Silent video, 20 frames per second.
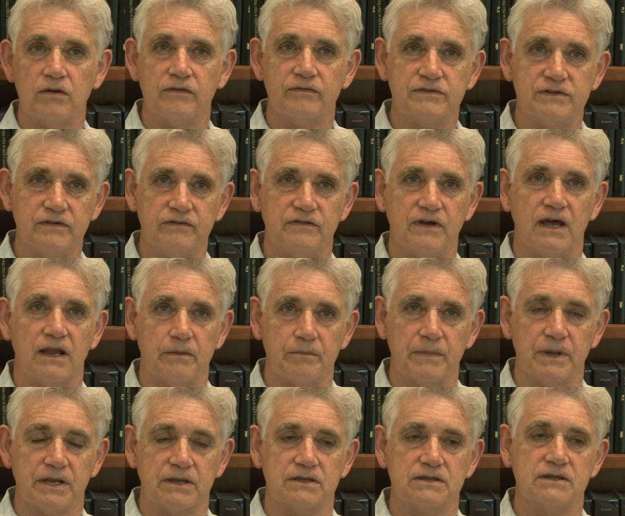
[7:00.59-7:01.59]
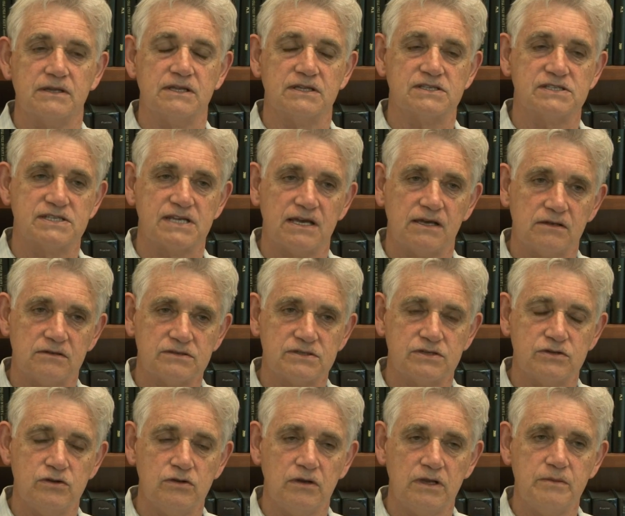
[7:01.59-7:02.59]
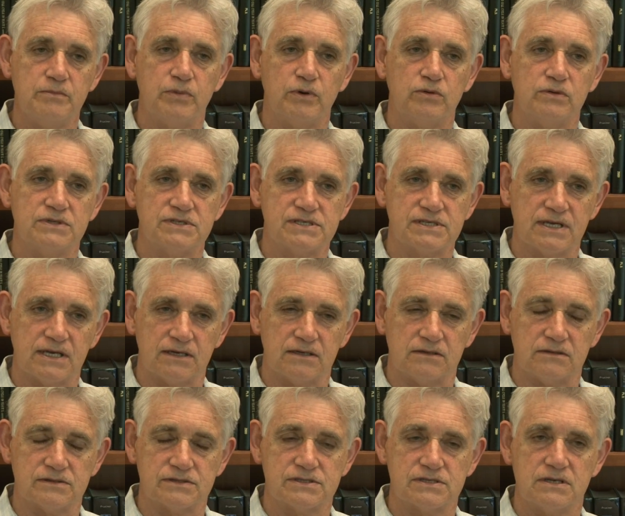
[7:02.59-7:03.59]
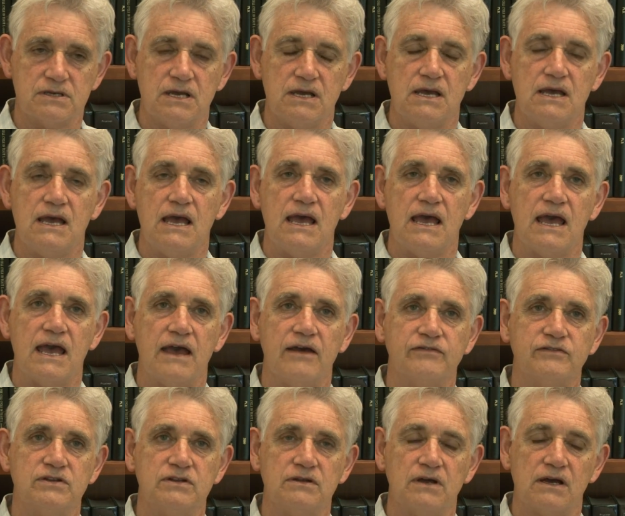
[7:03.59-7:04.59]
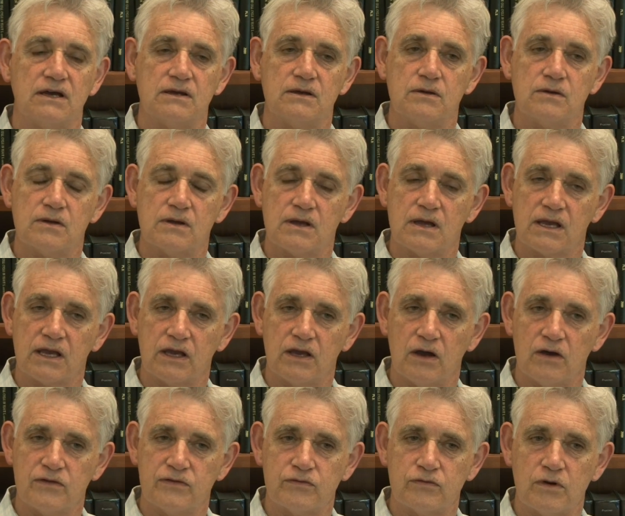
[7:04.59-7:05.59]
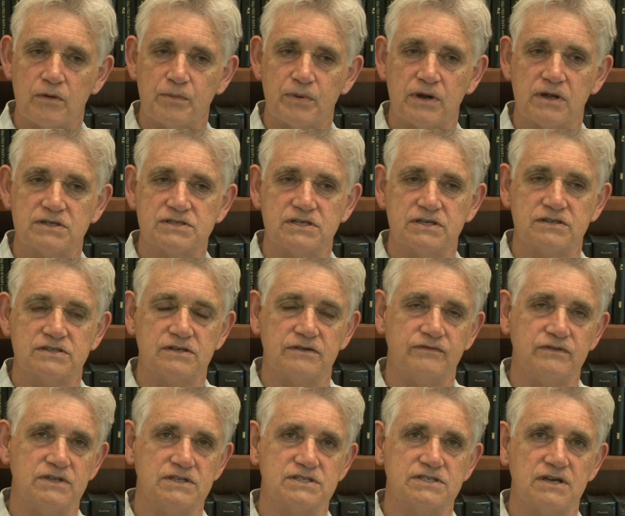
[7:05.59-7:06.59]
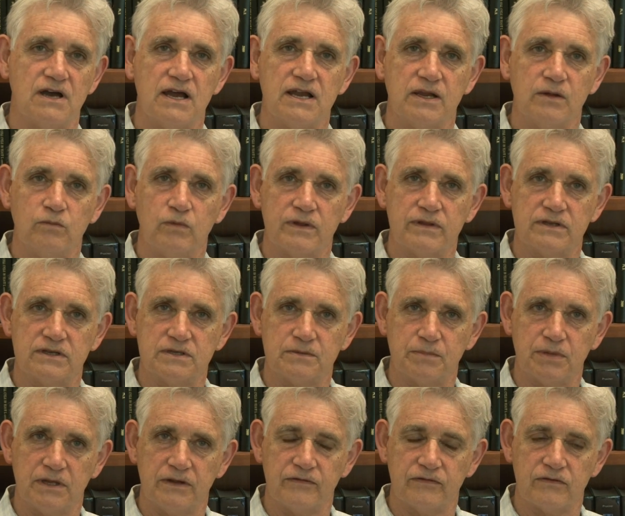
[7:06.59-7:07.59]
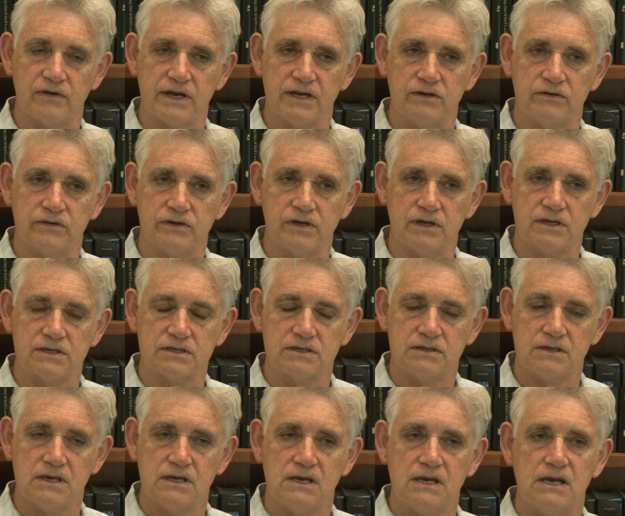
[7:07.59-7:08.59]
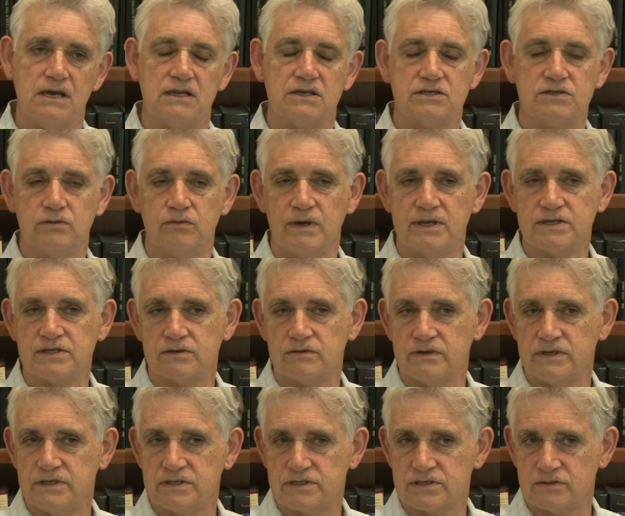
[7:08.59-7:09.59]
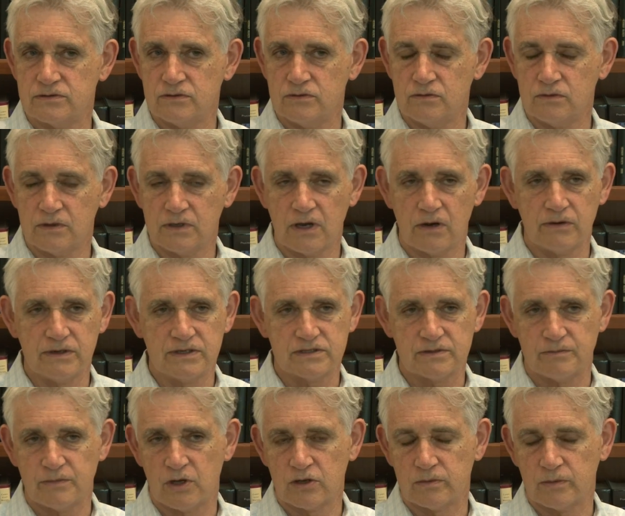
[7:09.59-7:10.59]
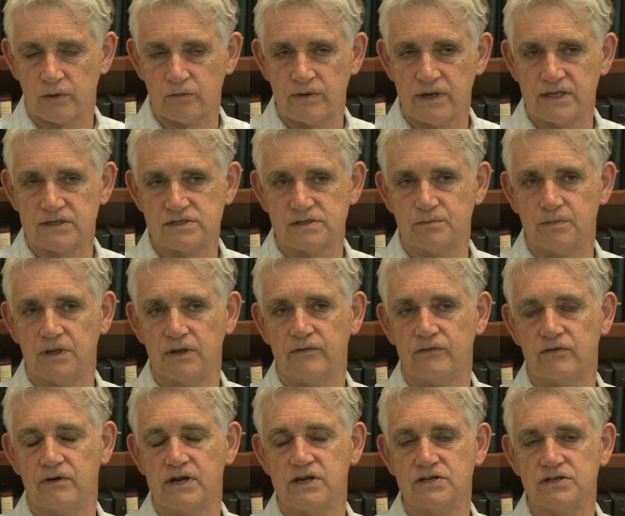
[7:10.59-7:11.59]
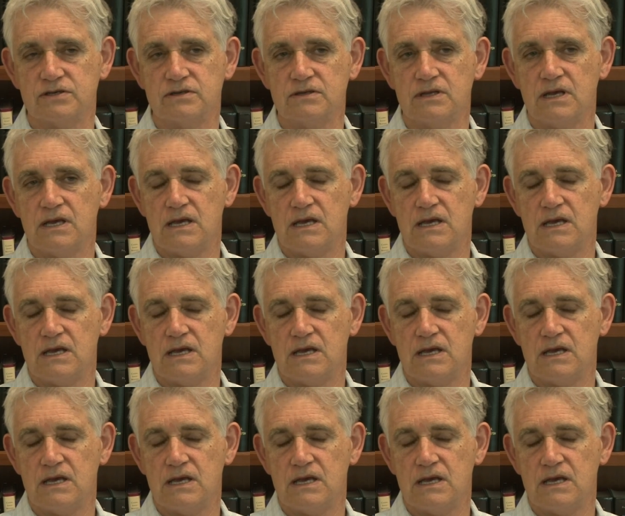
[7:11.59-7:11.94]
of development, that cells, newly born cells, have to go through a process of deciding whether to proliferate or not, to go into multiple rounds of proliferation